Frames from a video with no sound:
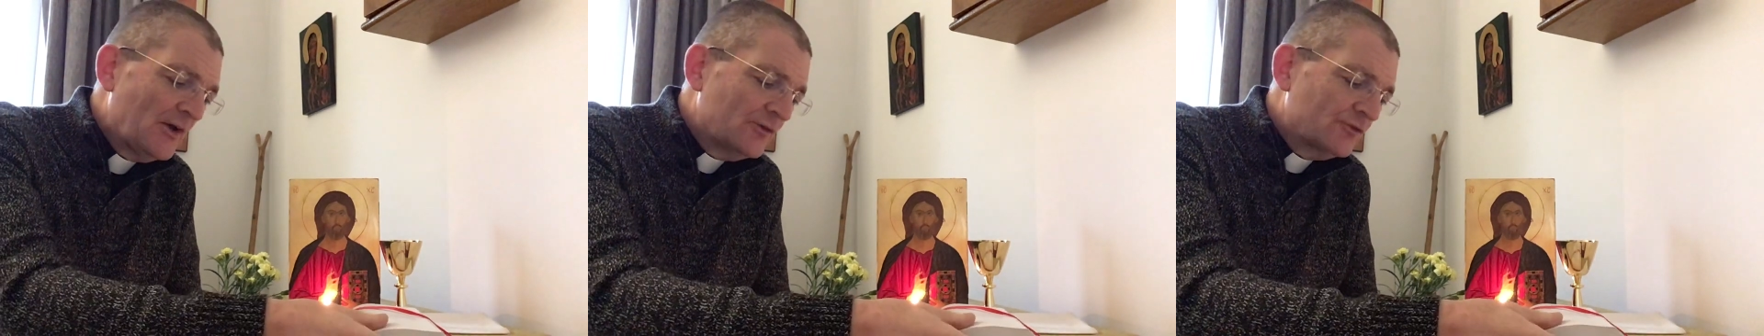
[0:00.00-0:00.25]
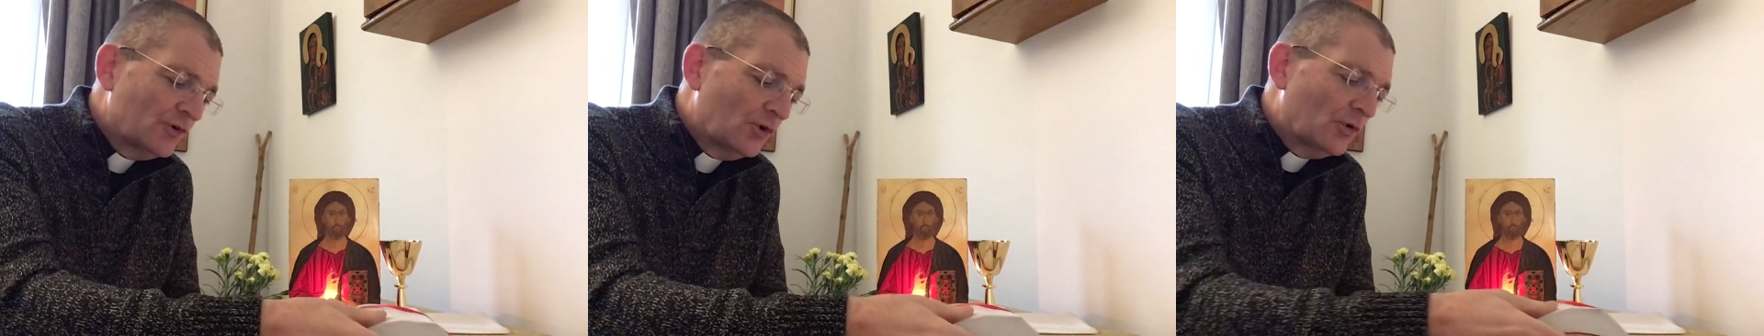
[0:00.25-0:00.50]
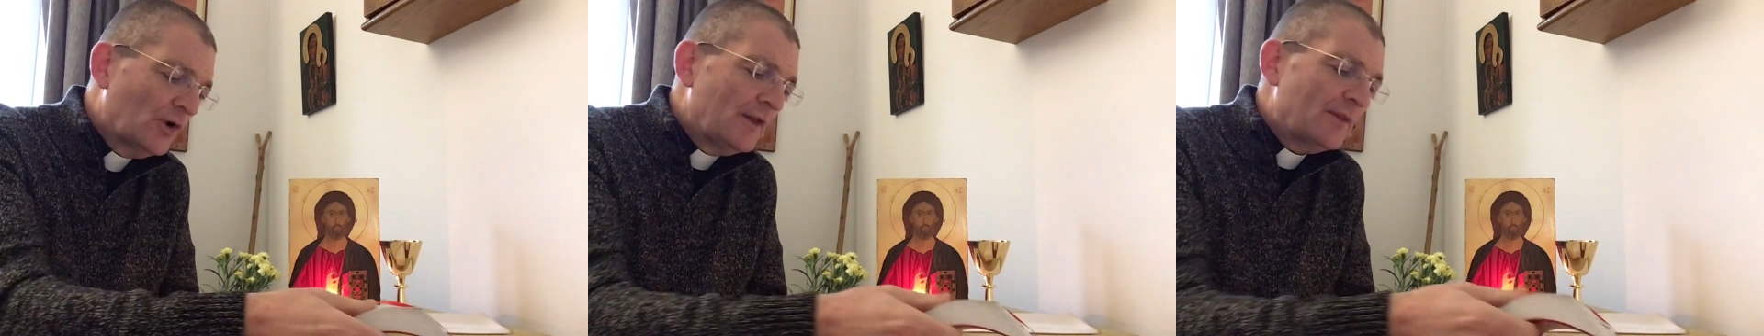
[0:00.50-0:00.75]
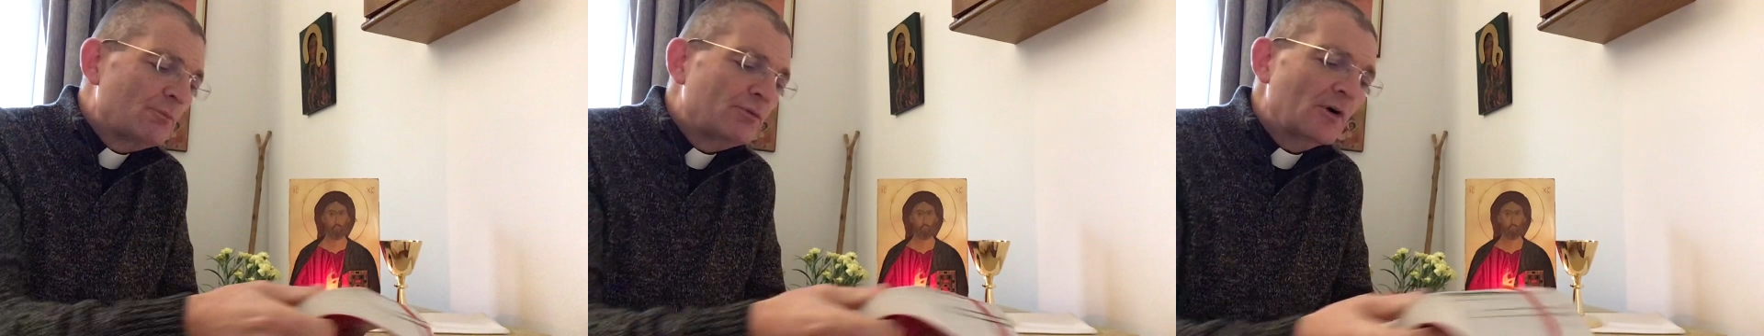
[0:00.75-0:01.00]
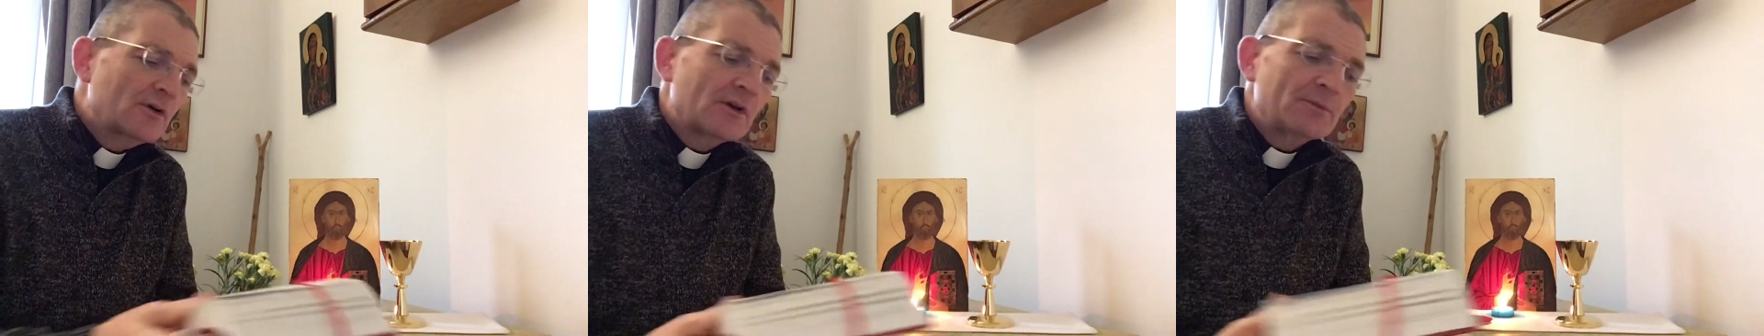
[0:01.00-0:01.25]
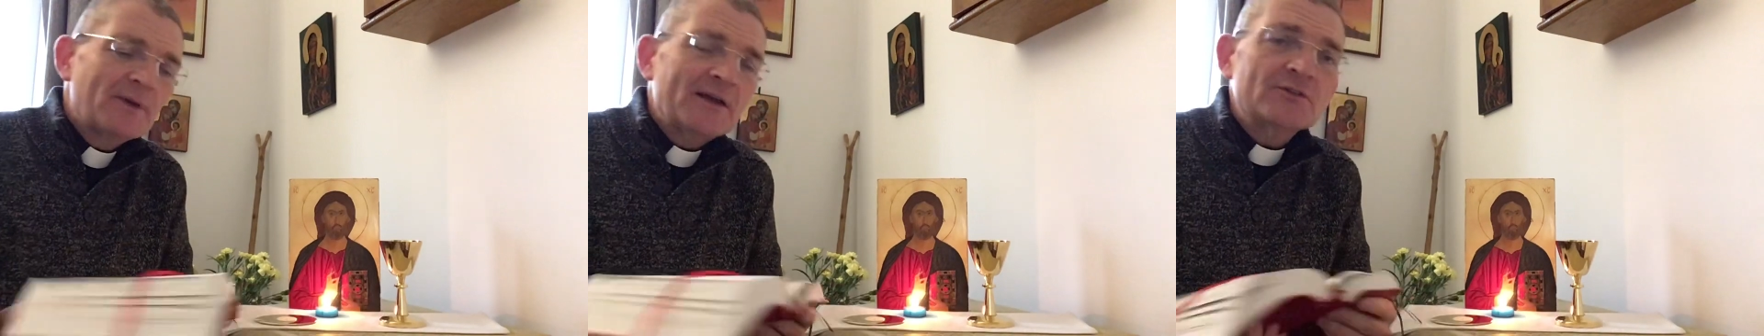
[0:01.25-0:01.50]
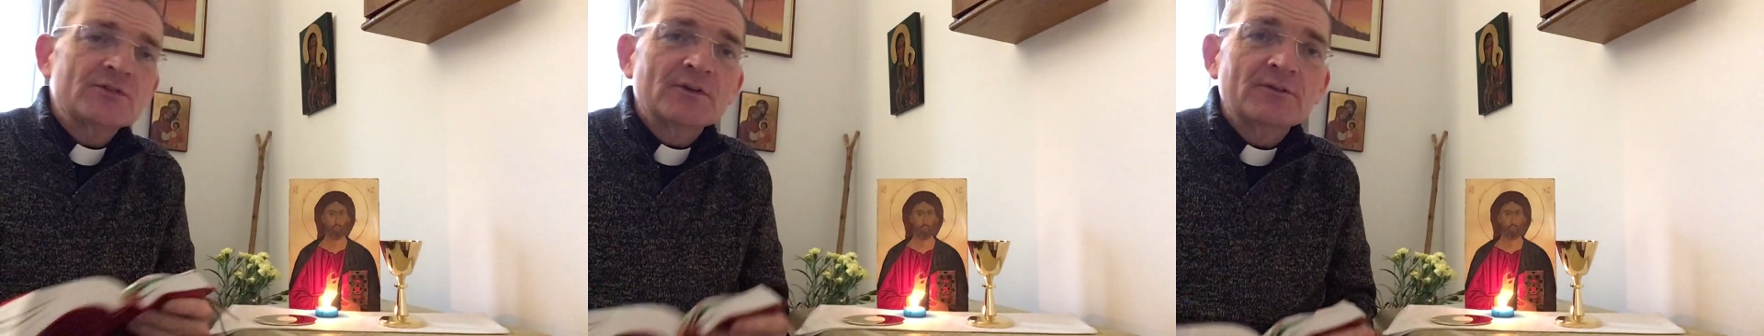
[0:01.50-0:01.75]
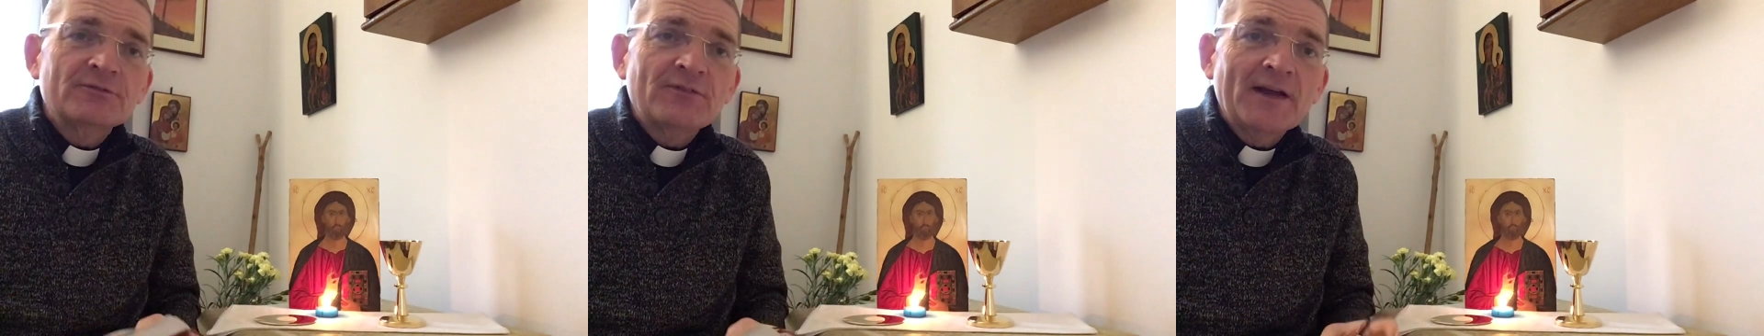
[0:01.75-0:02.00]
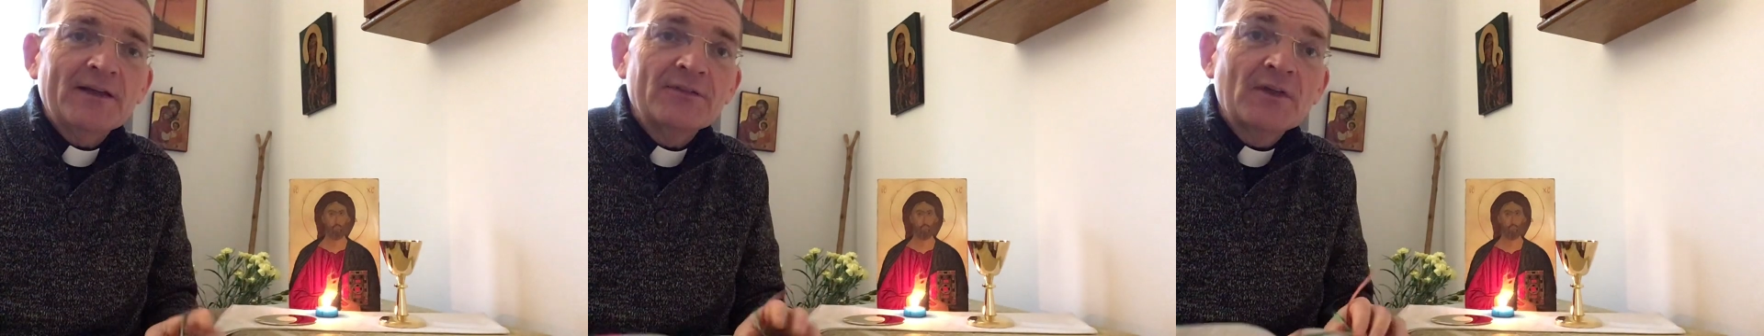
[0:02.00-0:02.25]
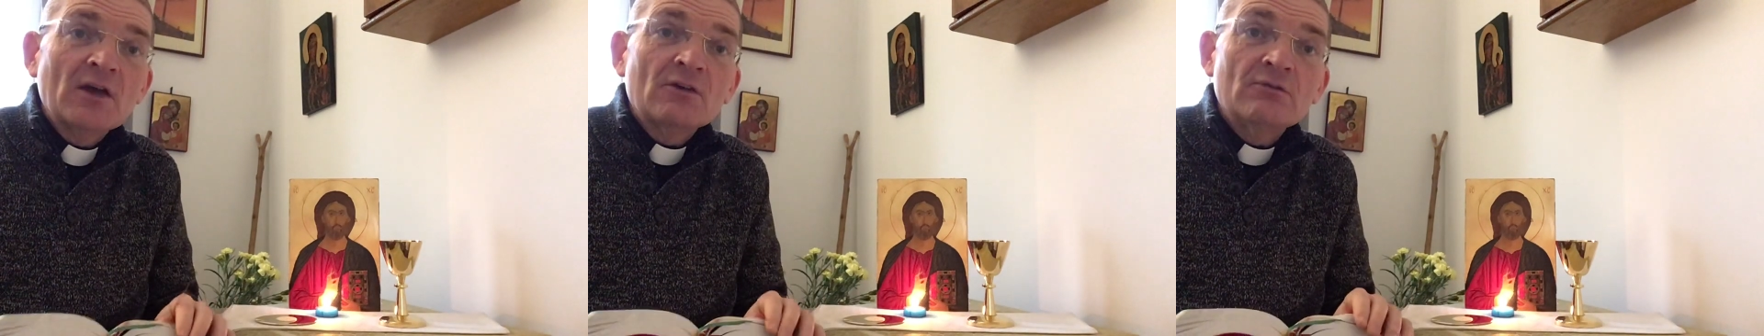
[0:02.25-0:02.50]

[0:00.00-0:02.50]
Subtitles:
So the proclamation of faith